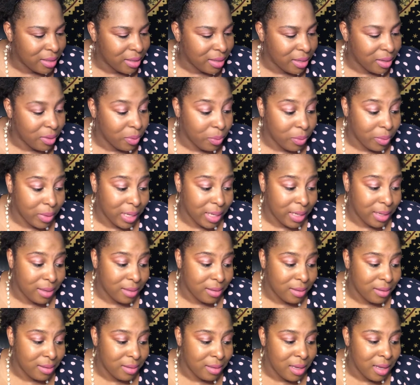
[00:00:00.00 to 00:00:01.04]
in
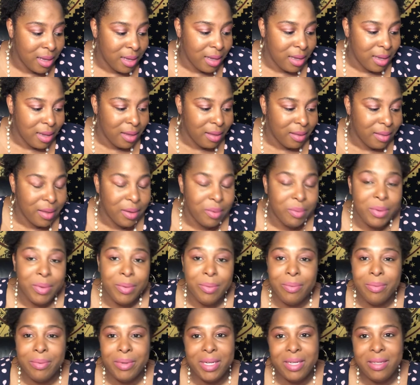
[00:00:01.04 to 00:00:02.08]
ways that we
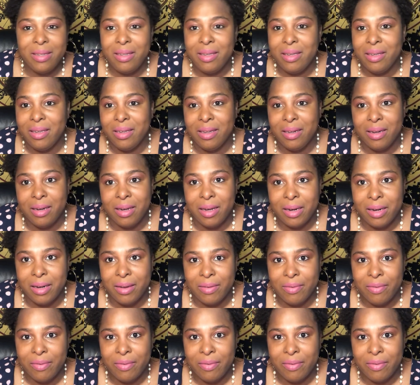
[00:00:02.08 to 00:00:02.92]
really could not have